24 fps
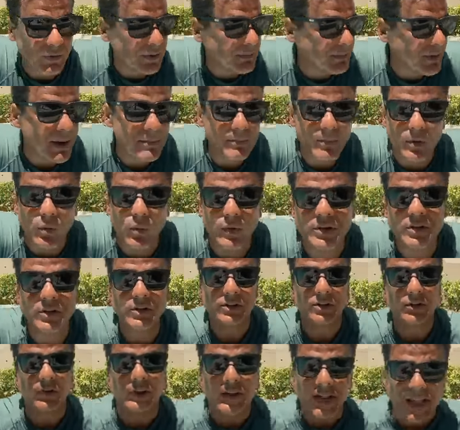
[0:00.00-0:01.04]
remember, when you're
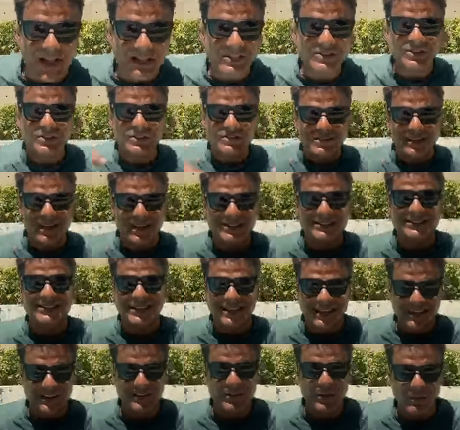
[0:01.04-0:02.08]
doing exercise
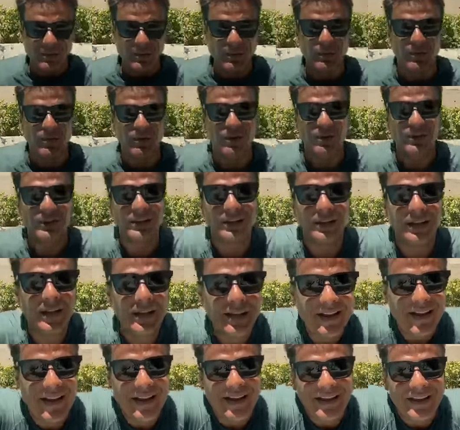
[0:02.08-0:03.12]
in the pool,
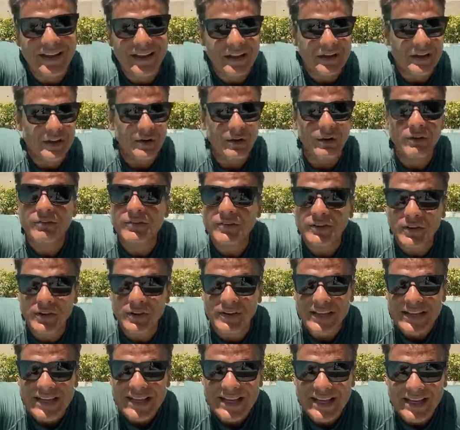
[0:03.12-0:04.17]
you don't feel
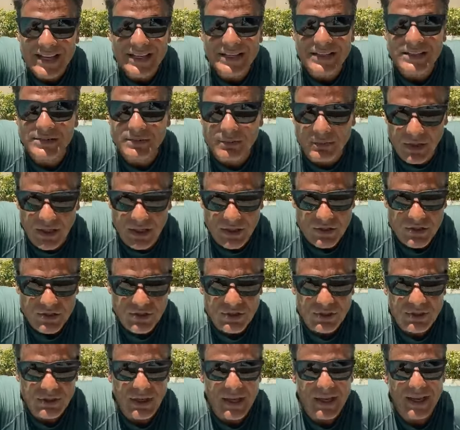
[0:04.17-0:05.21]
the heat as much,
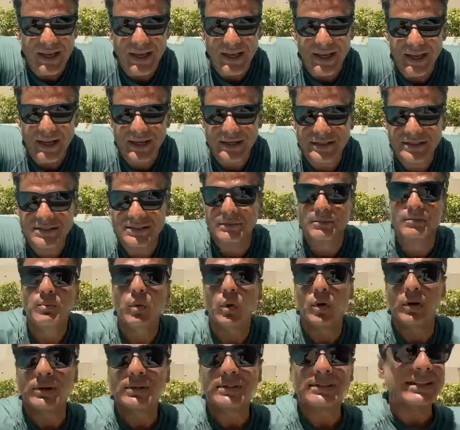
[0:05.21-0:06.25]
and it's
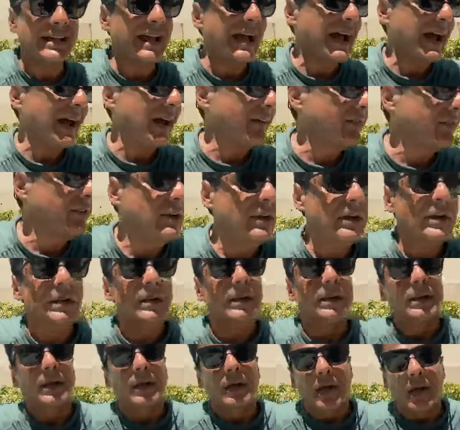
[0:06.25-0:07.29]
important to have
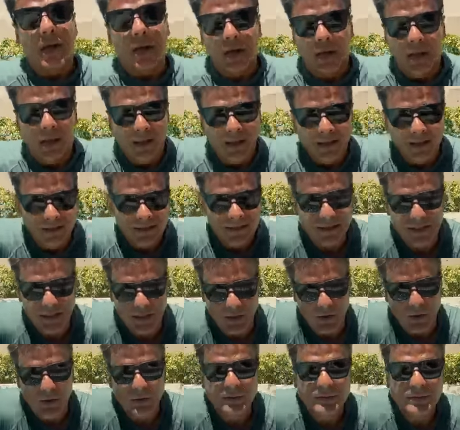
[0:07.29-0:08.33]

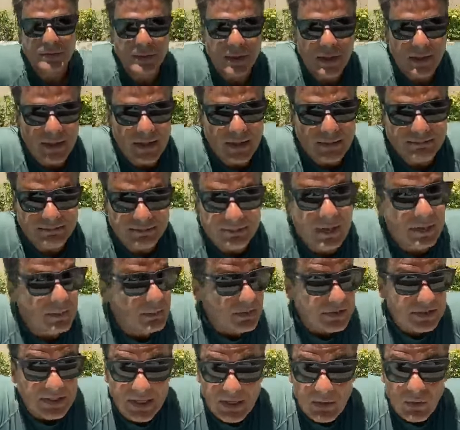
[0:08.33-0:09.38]

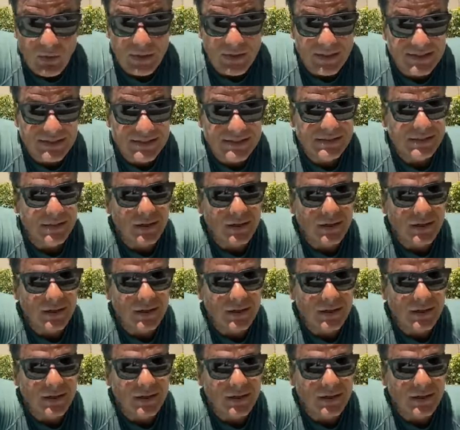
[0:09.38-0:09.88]
liquids,